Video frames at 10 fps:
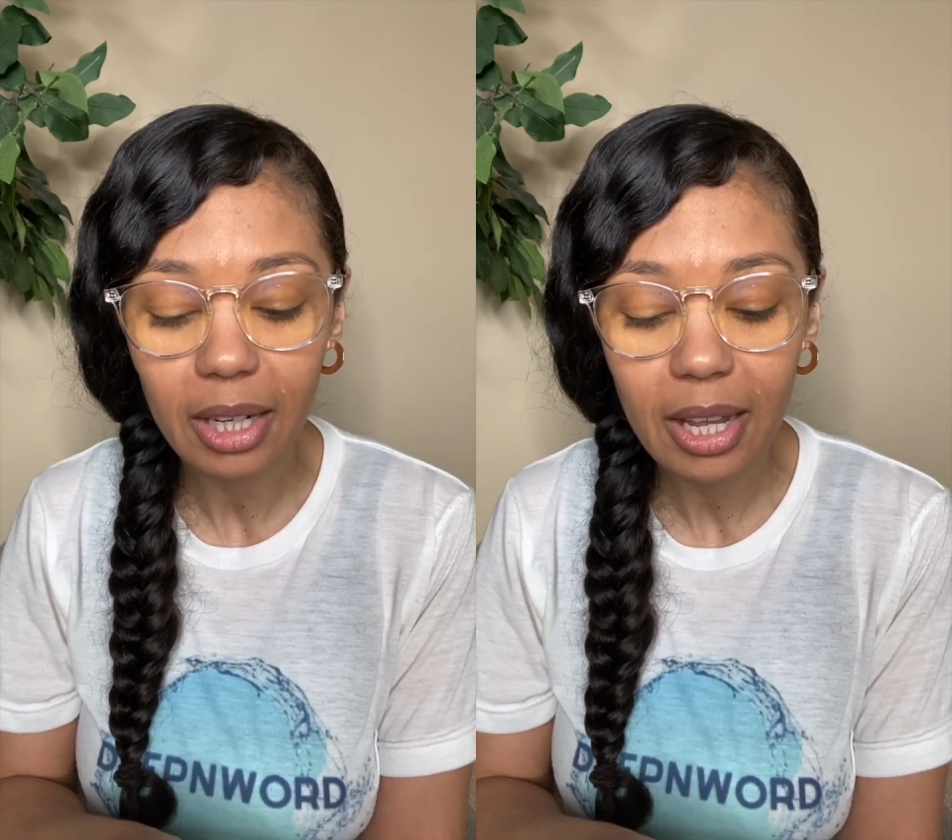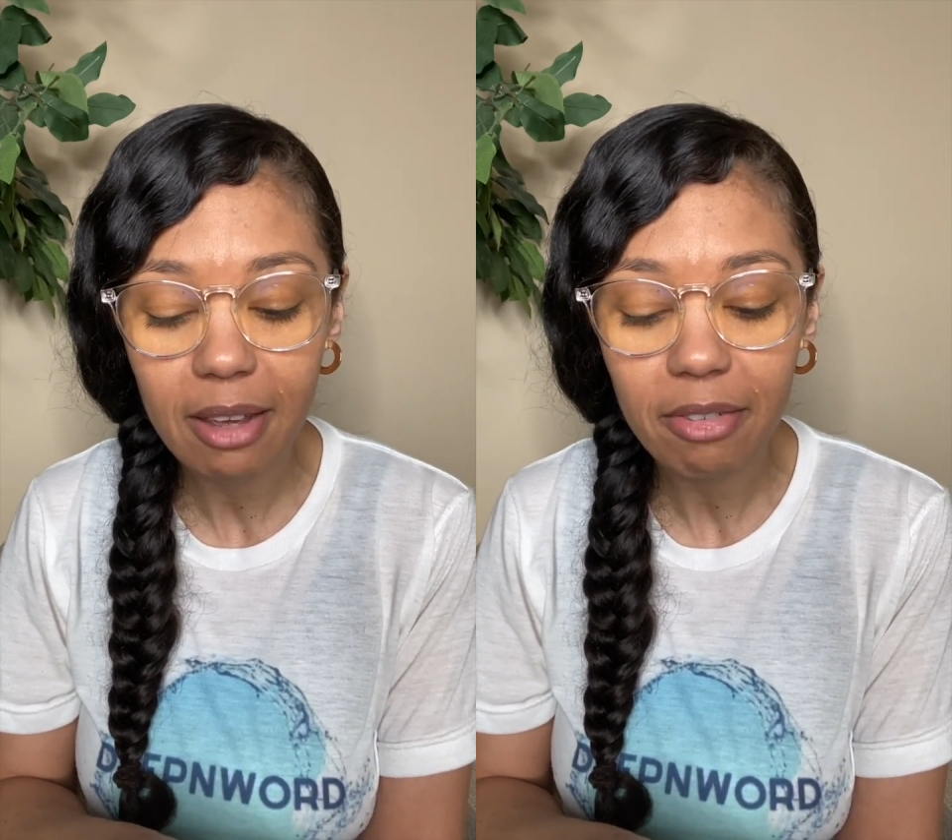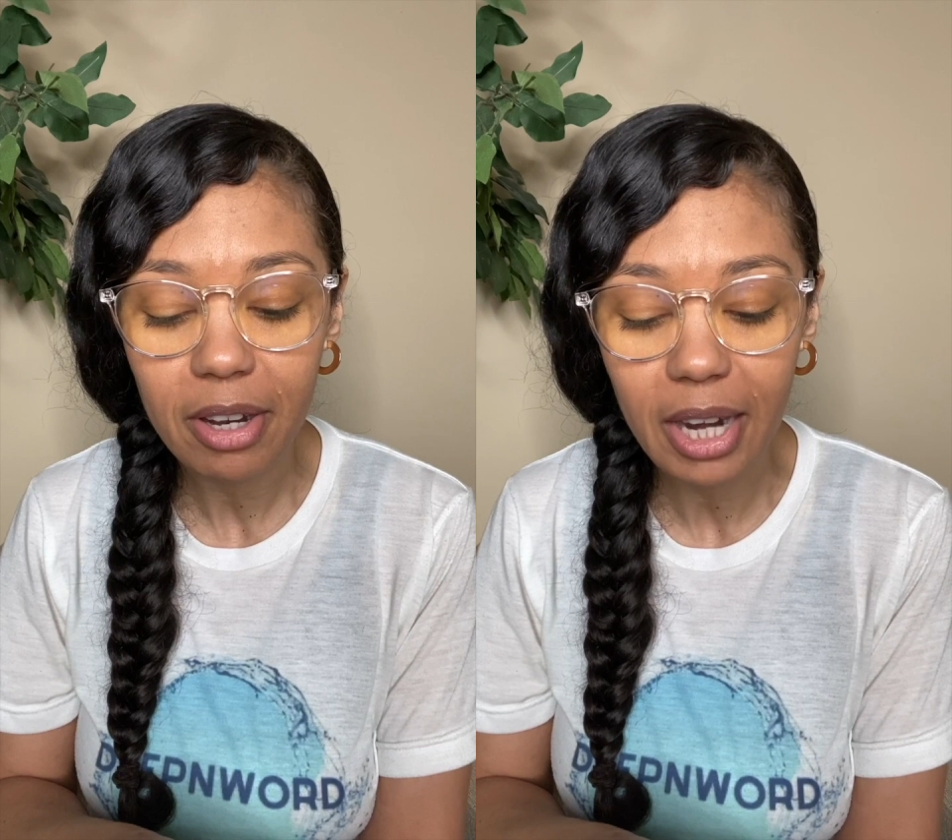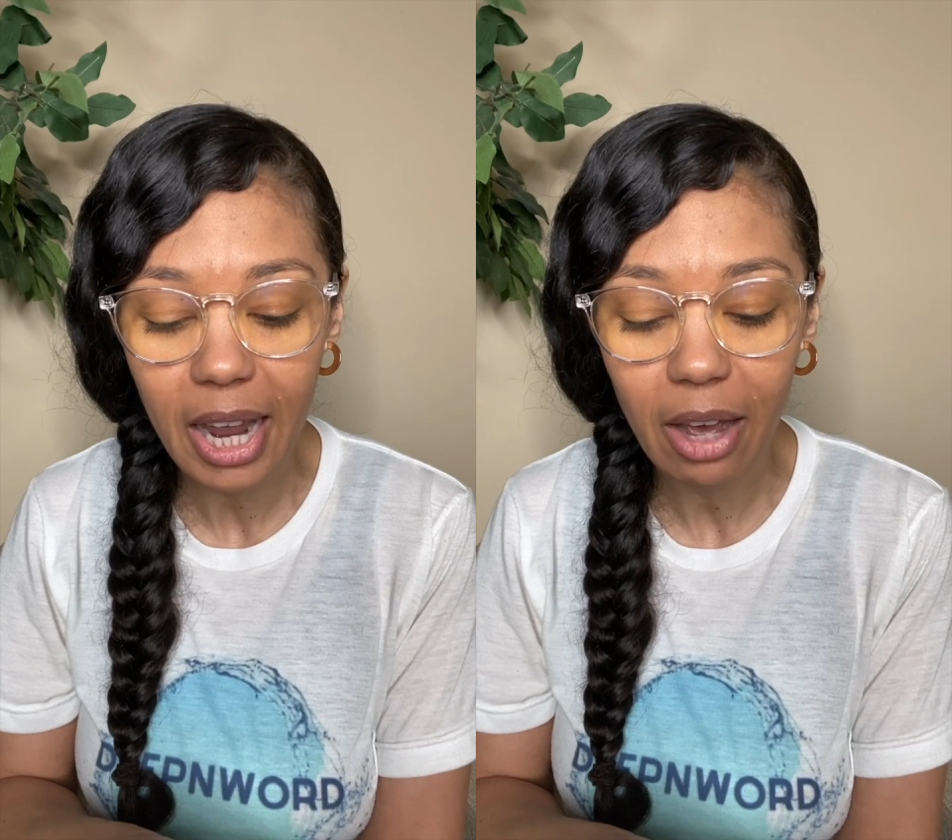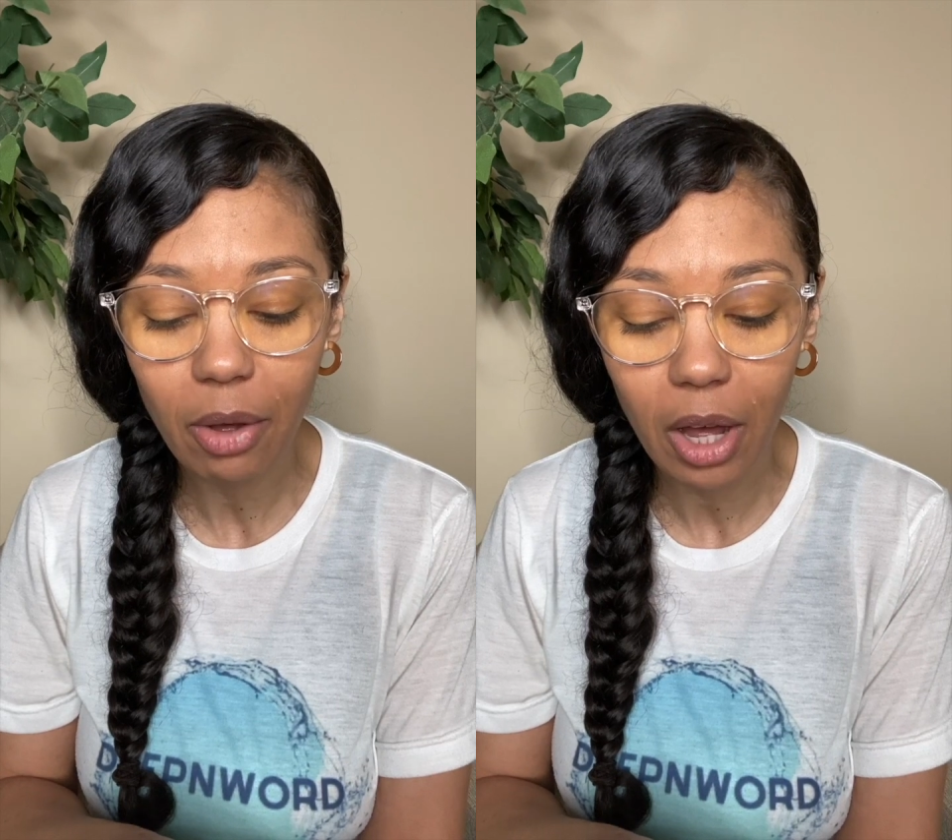live
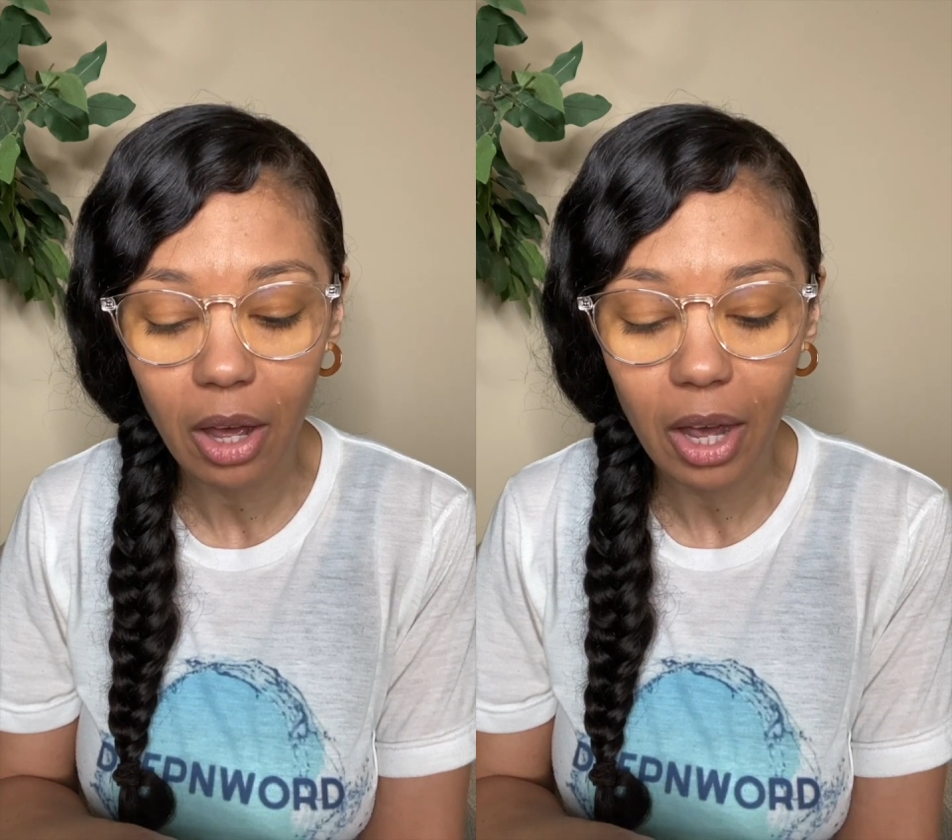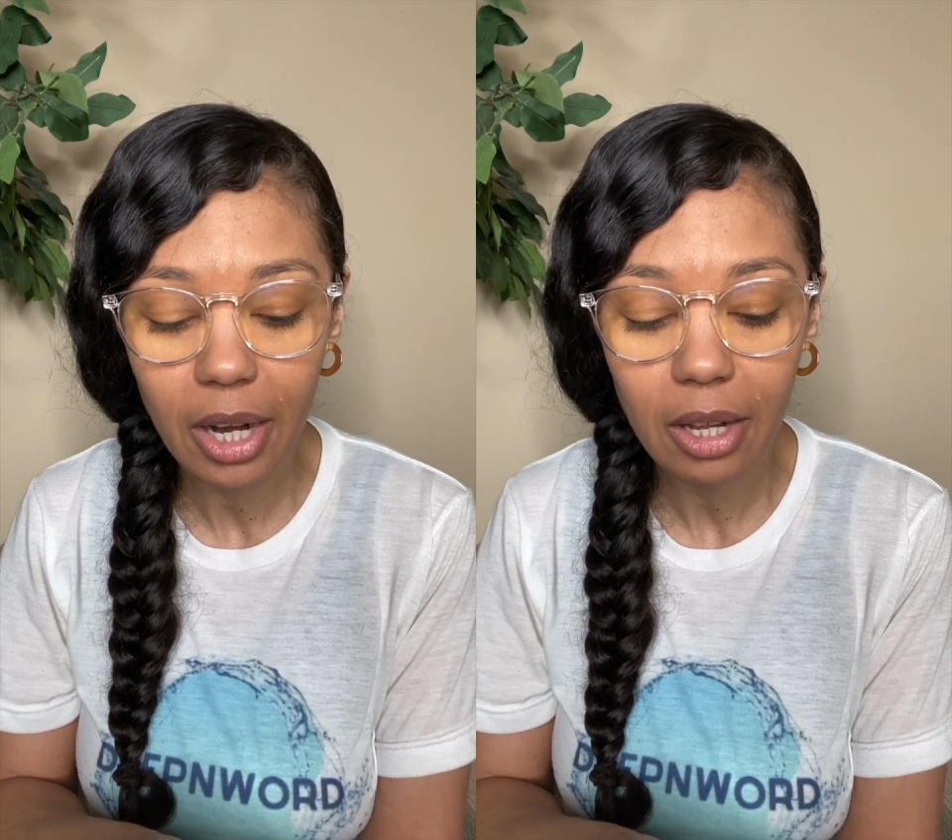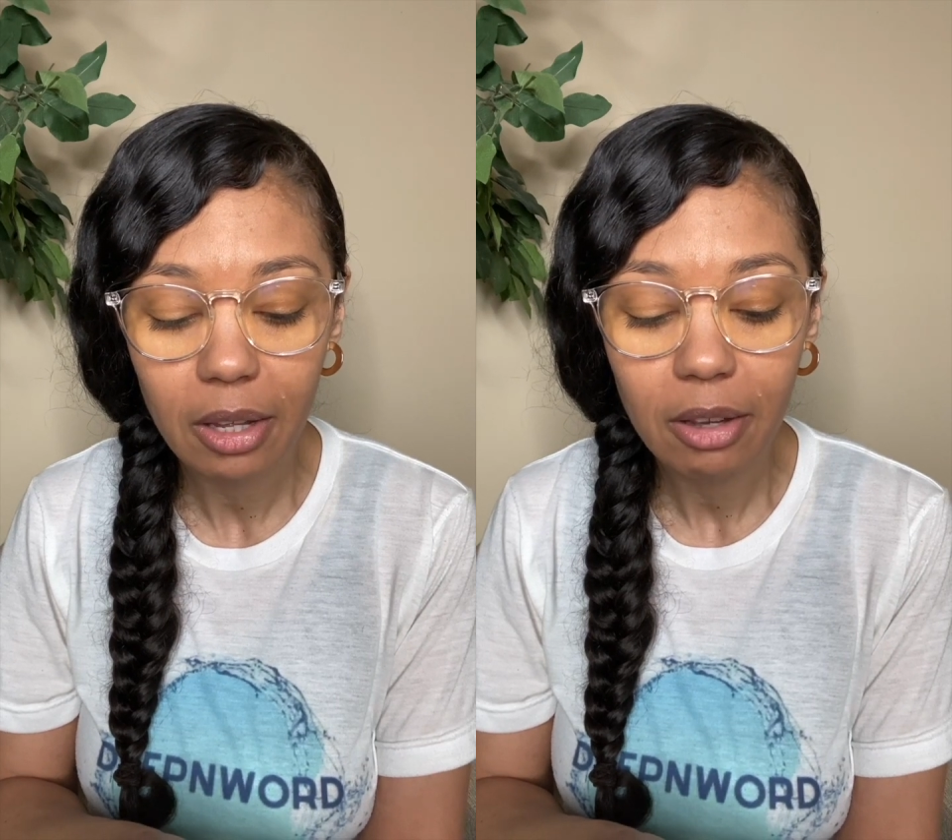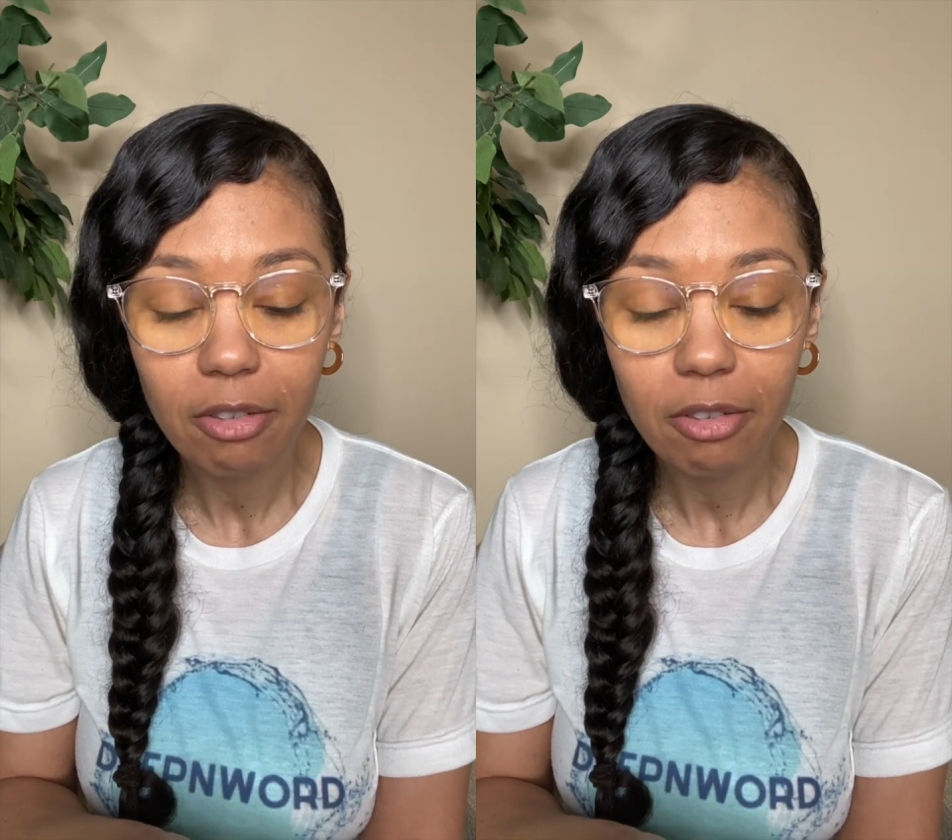now on